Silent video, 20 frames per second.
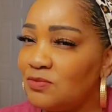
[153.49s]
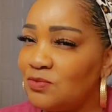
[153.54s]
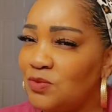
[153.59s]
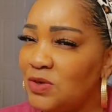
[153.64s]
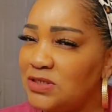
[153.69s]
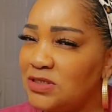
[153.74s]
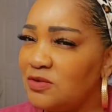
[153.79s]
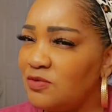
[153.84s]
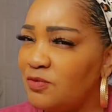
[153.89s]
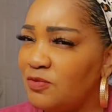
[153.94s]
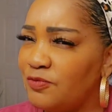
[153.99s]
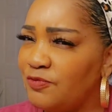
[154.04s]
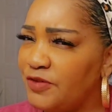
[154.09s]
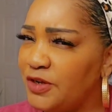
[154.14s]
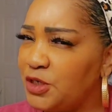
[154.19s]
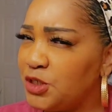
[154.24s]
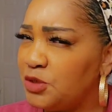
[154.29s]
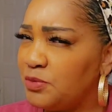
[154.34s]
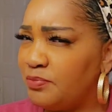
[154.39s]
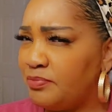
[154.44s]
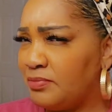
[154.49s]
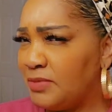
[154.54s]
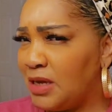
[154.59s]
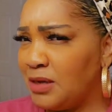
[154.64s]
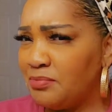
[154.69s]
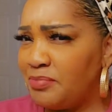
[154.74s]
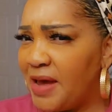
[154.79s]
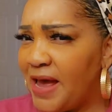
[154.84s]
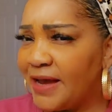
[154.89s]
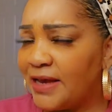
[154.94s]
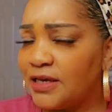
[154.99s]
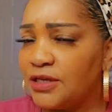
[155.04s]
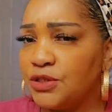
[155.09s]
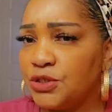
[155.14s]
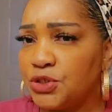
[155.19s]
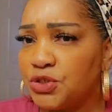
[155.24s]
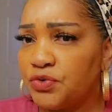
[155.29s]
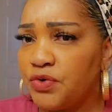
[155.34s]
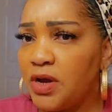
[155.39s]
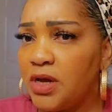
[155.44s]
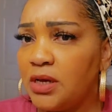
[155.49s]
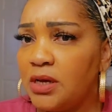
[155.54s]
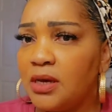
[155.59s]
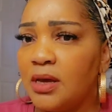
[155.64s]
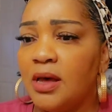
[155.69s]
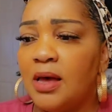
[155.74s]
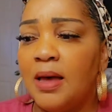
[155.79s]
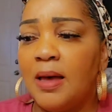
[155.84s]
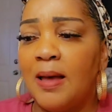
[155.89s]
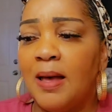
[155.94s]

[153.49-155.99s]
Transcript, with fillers: wasn't finished unpacking the truck